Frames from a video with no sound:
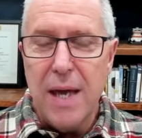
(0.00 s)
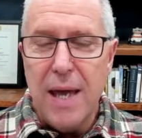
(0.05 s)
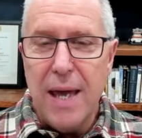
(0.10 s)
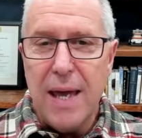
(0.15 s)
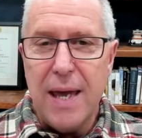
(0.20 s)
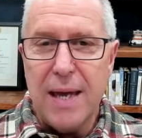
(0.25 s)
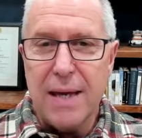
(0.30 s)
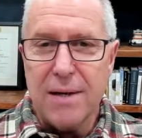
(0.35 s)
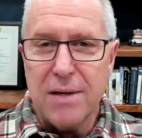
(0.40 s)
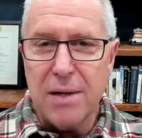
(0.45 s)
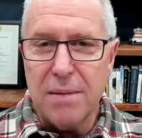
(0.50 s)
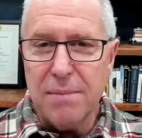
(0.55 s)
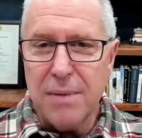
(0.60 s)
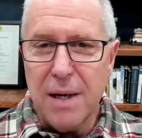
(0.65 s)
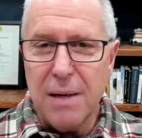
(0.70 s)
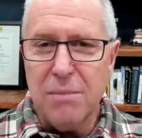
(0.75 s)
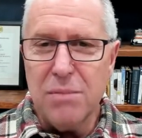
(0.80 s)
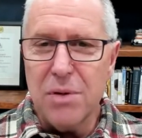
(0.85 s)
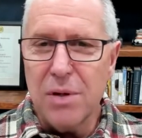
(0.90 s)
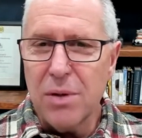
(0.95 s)
And
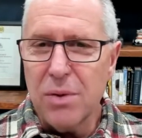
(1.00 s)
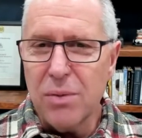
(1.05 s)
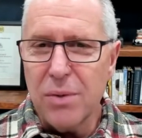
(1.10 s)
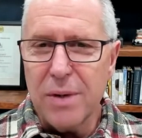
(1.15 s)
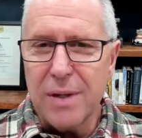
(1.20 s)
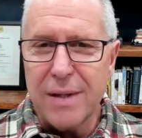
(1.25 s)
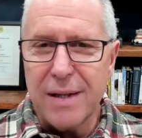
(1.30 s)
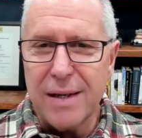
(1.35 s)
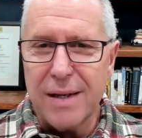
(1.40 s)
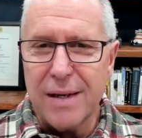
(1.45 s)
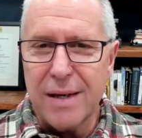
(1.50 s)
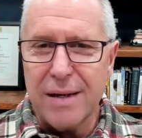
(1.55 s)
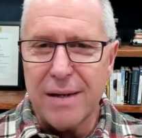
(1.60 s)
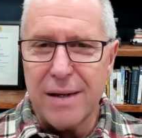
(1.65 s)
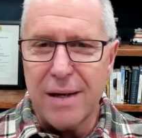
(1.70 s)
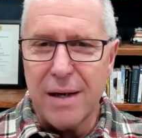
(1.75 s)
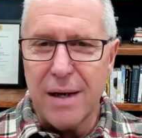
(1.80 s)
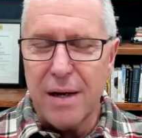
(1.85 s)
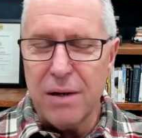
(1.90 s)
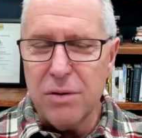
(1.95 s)
sometimes,
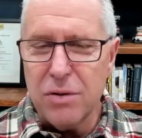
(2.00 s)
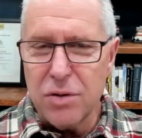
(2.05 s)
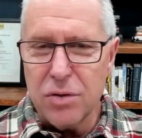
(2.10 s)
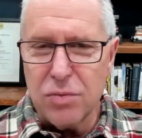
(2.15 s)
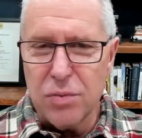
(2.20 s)
I just